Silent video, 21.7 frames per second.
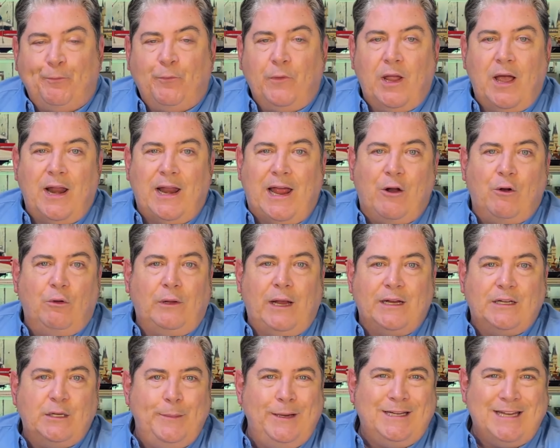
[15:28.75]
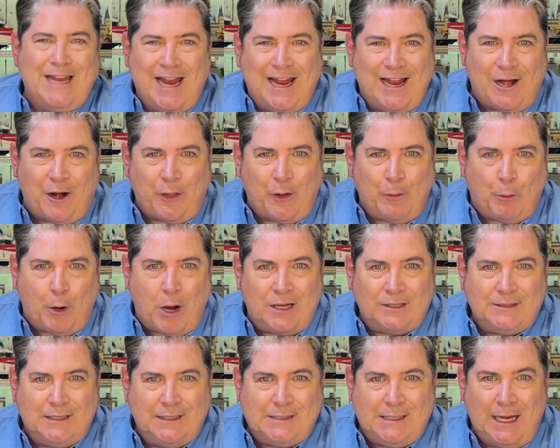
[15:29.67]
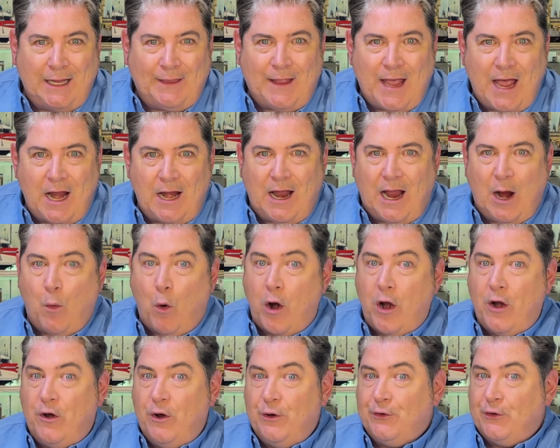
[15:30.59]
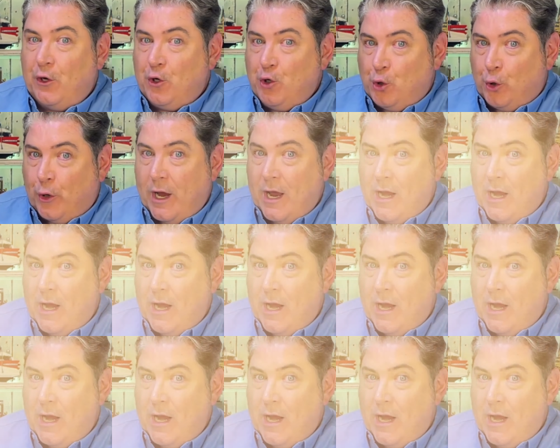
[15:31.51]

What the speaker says: And I don't like to be taken out of the process like that. I wanted to just enjoy it.